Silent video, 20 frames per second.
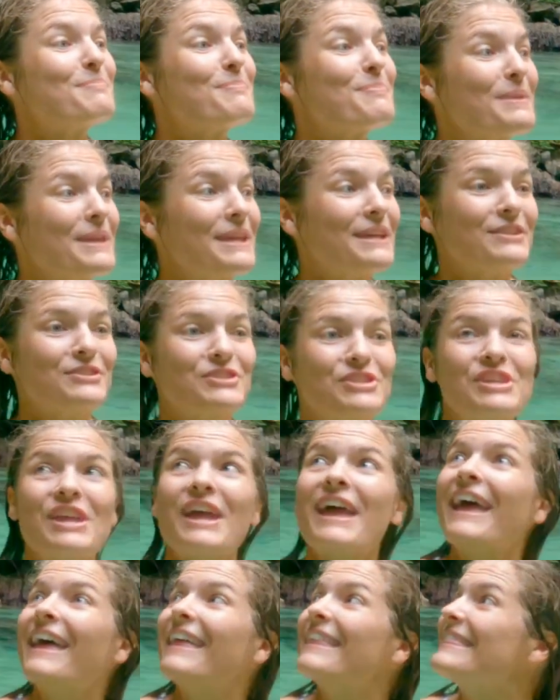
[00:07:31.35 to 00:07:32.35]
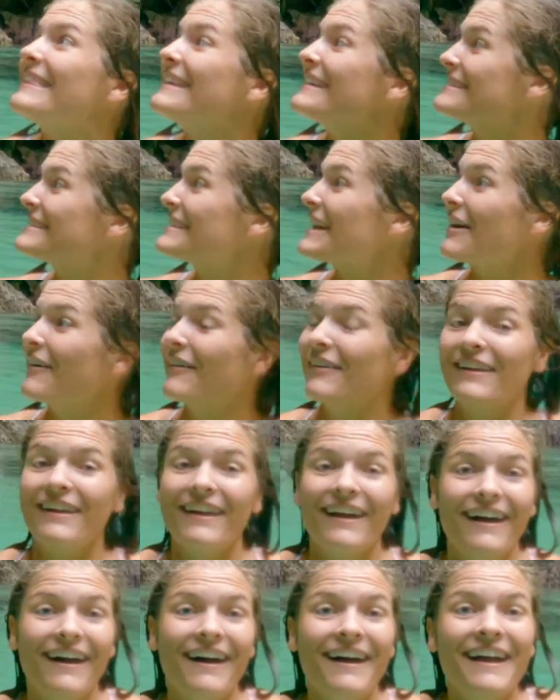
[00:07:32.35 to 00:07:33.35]
beach in this
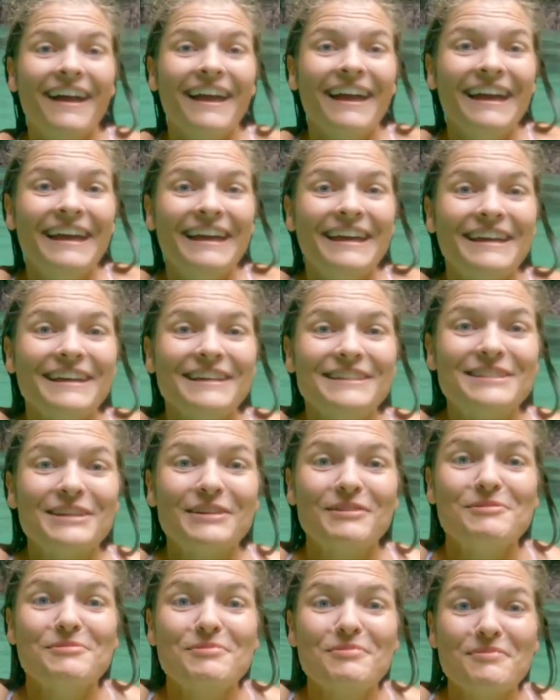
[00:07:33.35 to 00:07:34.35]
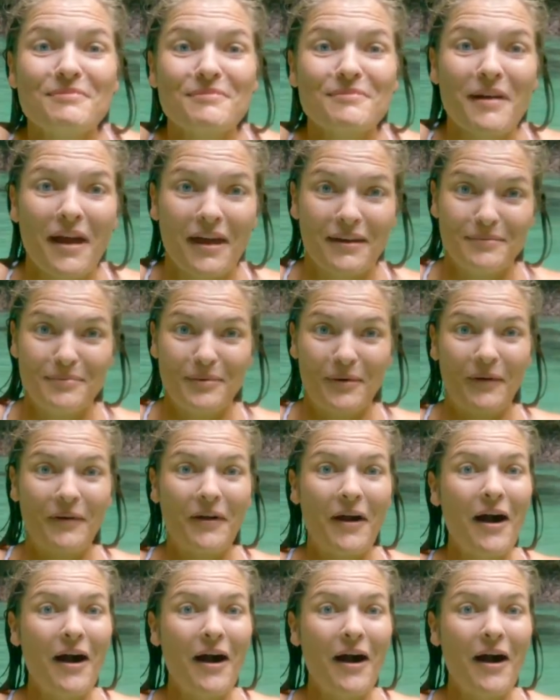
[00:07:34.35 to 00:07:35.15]
area is incredible.